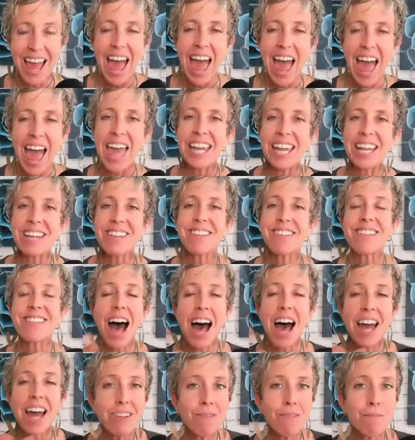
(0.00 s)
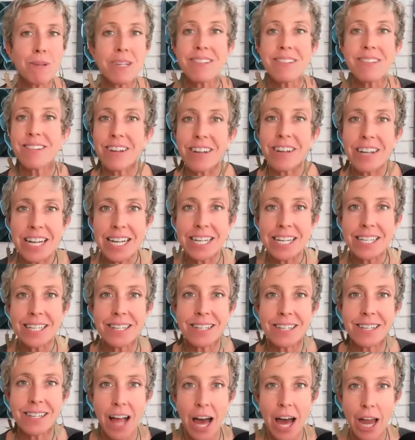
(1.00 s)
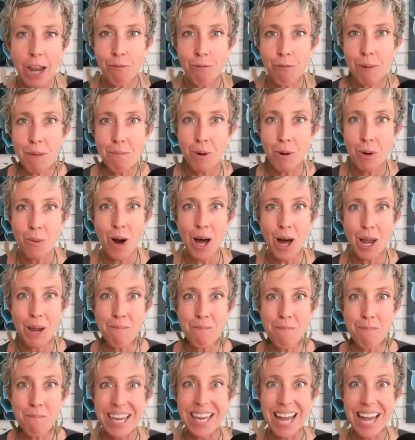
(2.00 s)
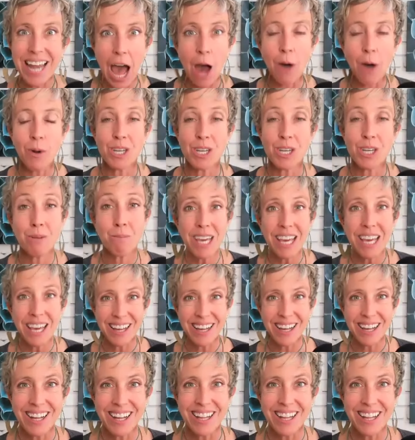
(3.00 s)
And it's not as mysterious as a lot of people want to make it out to be.